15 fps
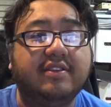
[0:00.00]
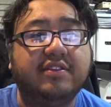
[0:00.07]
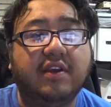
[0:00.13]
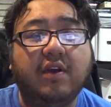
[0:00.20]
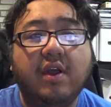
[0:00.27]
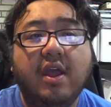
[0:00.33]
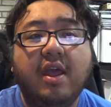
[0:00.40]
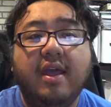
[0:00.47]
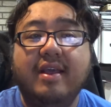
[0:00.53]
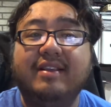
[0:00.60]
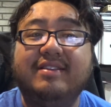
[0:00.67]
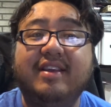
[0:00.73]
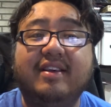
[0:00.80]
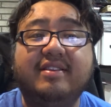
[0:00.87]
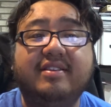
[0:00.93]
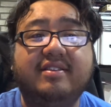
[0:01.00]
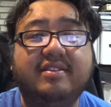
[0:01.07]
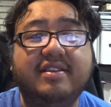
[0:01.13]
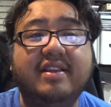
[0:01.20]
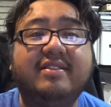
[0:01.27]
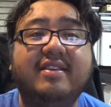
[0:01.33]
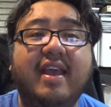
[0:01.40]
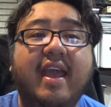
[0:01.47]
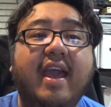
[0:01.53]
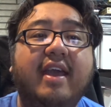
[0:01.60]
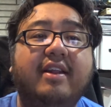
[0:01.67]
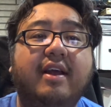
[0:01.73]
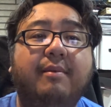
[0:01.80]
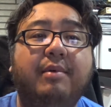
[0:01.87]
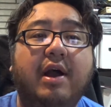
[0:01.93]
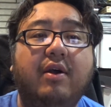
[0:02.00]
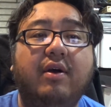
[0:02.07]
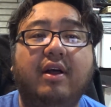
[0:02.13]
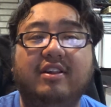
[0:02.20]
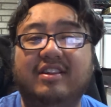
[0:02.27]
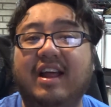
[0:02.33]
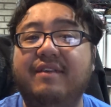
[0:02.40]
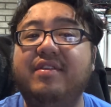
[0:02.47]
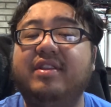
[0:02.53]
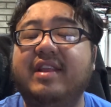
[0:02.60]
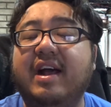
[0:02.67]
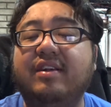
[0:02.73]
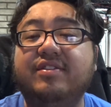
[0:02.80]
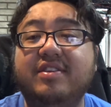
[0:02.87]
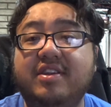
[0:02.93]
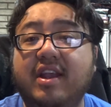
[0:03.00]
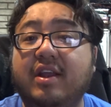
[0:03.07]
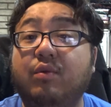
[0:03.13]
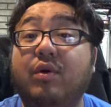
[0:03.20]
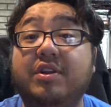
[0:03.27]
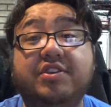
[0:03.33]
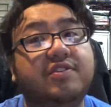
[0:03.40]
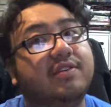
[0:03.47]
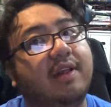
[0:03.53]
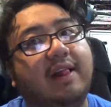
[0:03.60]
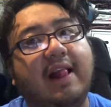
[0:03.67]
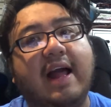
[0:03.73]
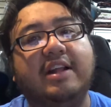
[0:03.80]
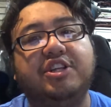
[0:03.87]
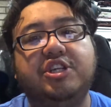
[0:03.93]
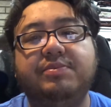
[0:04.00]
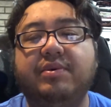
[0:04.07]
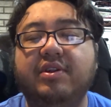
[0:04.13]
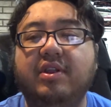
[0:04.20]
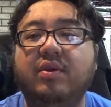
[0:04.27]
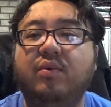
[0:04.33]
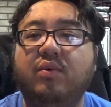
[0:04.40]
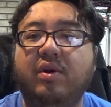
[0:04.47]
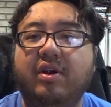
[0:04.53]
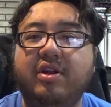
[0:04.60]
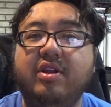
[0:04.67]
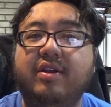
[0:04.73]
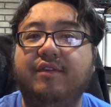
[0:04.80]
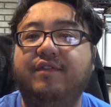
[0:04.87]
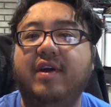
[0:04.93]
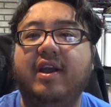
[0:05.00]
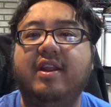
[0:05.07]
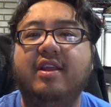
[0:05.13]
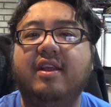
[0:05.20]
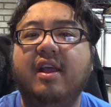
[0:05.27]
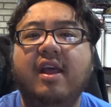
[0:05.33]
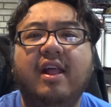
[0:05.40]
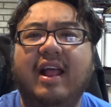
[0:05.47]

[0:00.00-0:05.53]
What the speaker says: So it does sit at about 11,000 yen, which is a lot cheaper than where you can find it.